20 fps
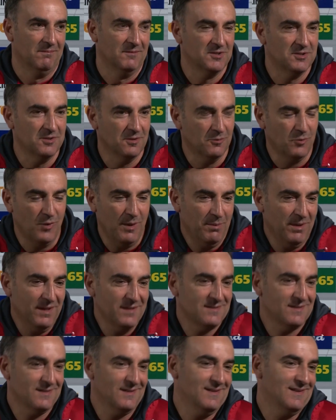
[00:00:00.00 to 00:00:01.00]
So Wembley
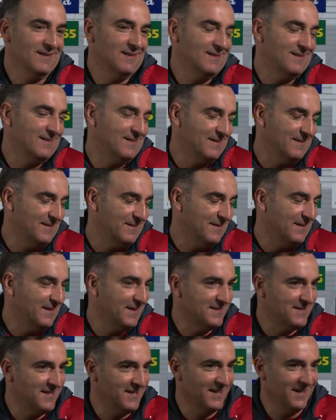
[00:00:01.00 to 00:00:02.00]
is a
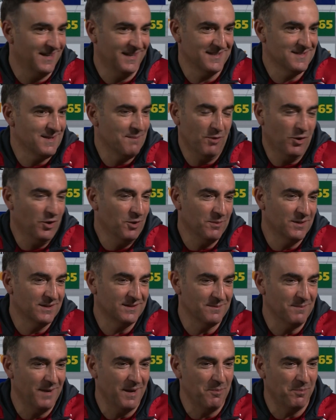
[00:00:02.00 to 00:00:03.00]

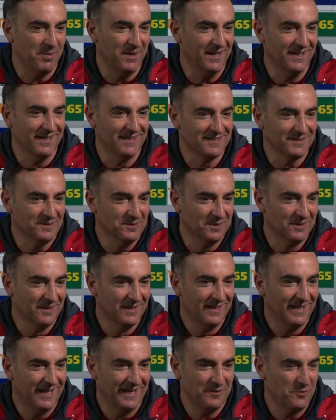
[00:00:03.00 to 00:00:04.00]
monument in my opinion. So,
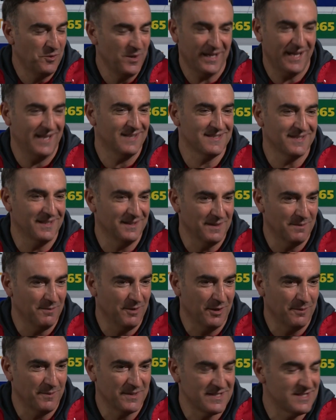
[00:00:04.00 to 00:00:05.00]
and we can sell the
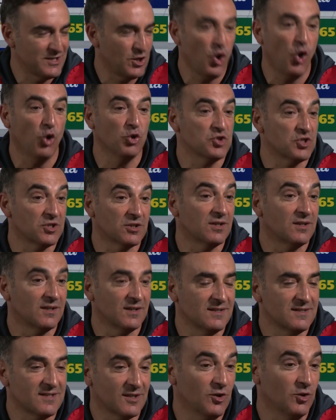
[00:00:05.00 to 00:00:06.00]
monument. It's culture.
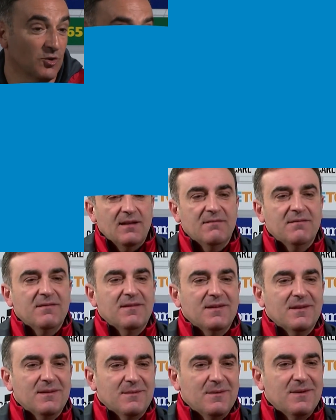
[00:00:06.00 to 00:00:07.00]
It's culture. I
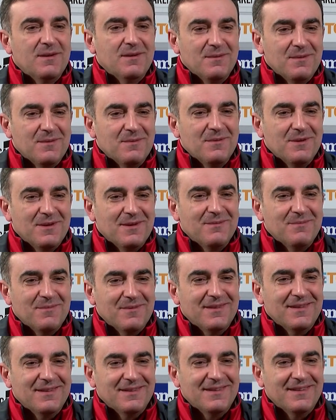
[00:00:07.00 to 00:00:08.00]
live
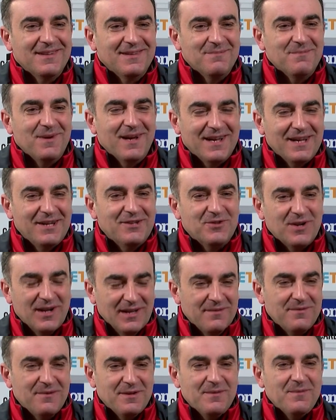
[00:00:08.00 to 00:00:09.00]
in my
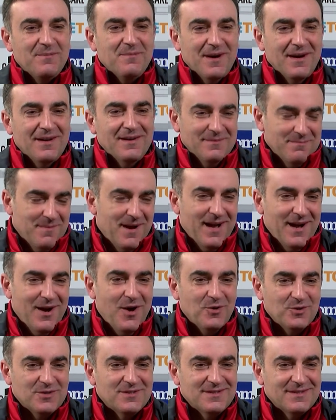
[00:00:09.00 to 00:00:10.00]
country. I live in my
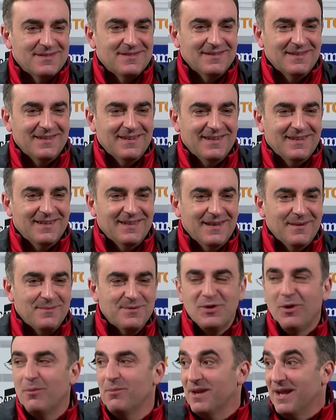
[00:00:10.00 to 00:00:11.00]
house, and I
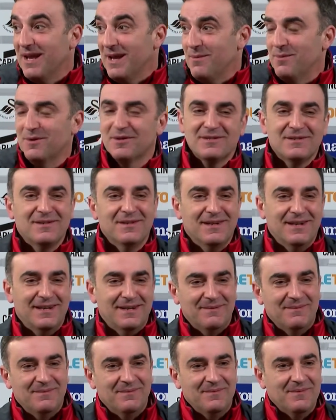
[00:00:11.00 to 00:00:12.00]
have some neighbors
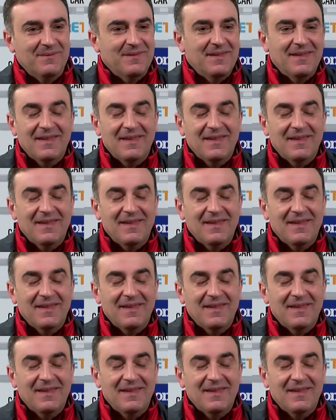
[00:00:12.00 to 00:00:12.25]
there.